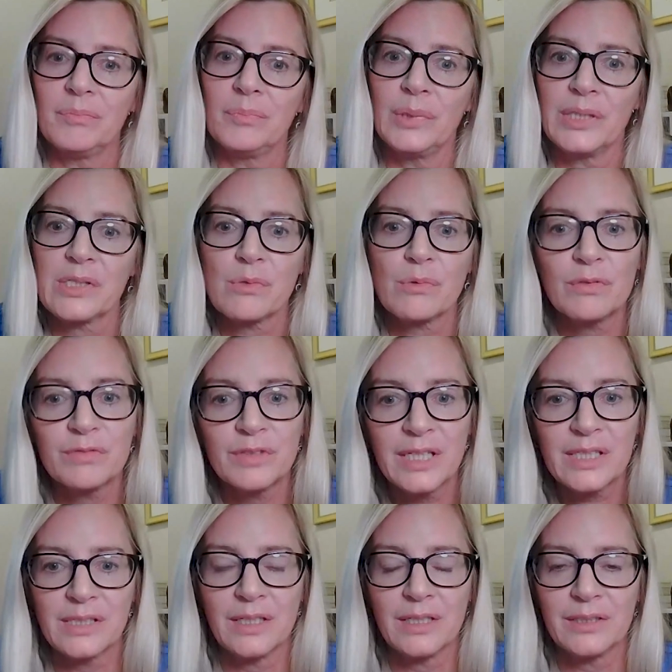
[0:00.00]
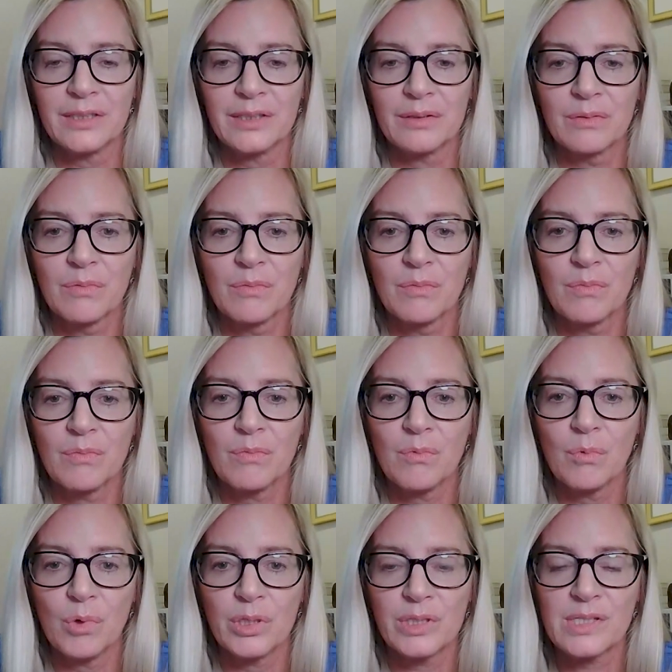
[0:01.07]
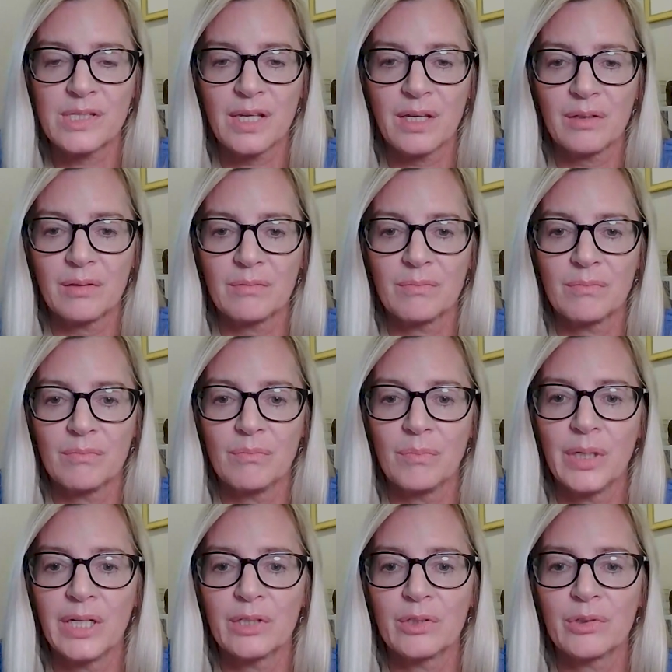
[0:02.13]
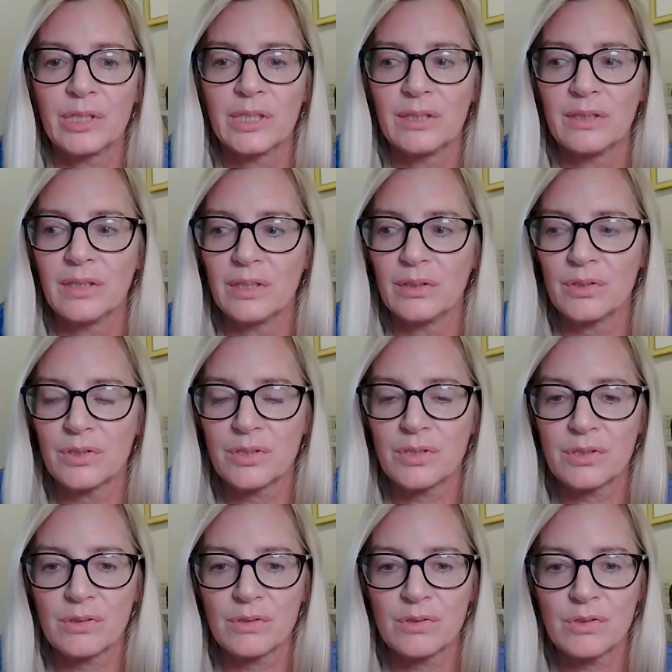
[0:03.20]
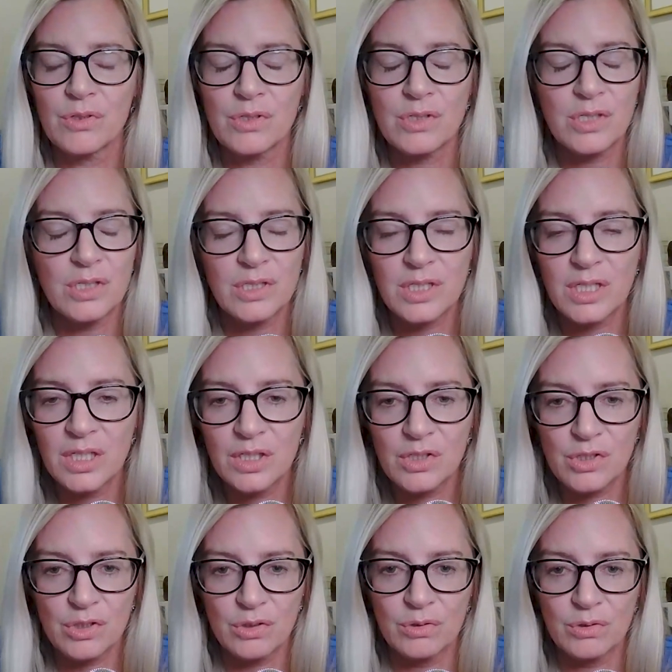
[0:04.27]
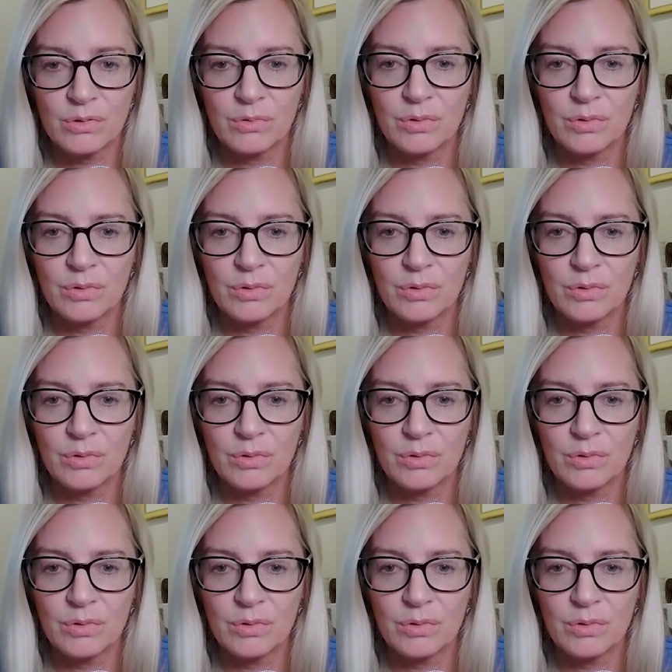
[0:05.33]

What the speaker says: let's reflect on it. What is that migraine there to teach you?